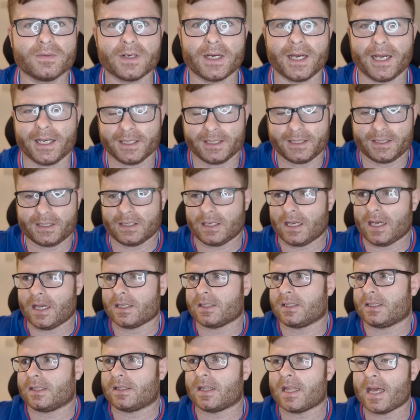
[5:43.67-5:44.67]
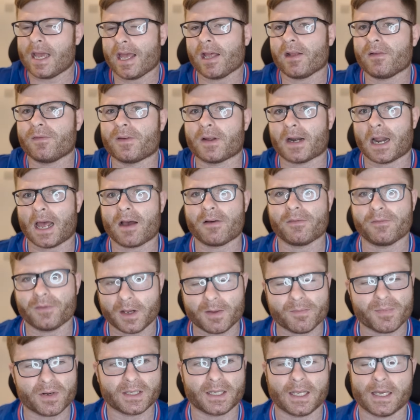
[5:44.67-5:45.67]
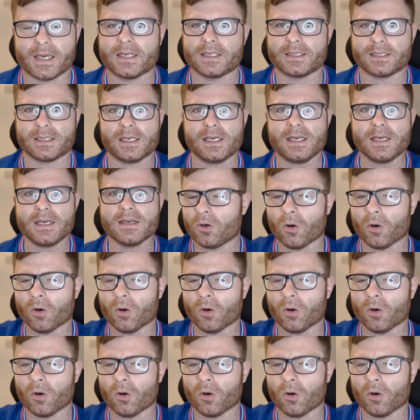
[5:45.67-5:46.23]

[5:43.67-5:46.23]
It's there for everybody to see.